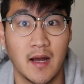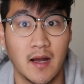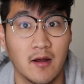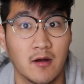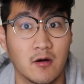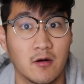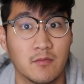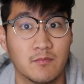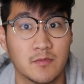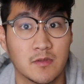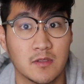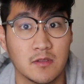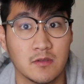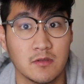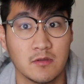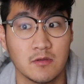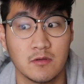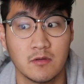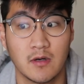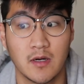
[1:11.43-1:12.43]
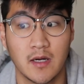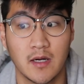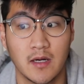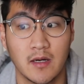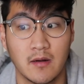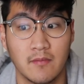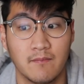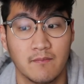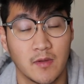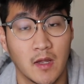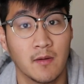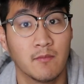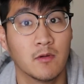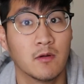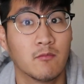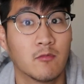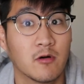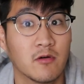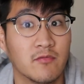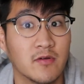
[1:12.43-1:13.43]
I hope to uh,
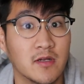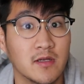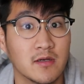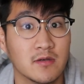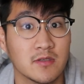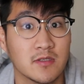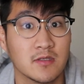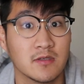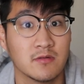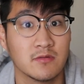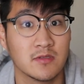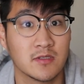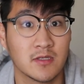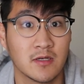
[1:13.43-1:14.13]
upload more videos soon.